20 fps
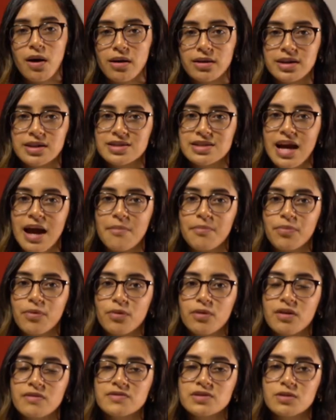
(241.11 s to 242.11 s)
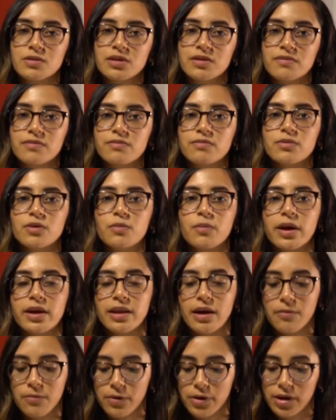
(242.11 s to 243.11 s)
an example of sort of the way
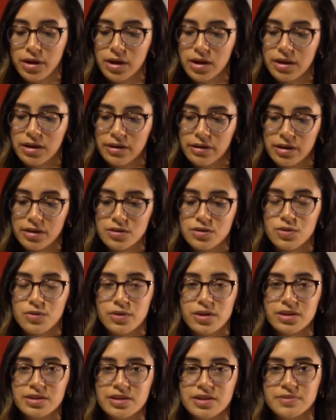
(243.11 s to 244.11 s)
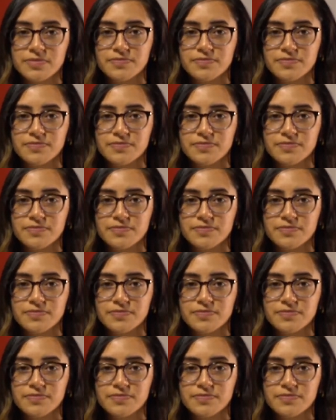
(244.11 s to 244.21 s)
that we're gearing towards.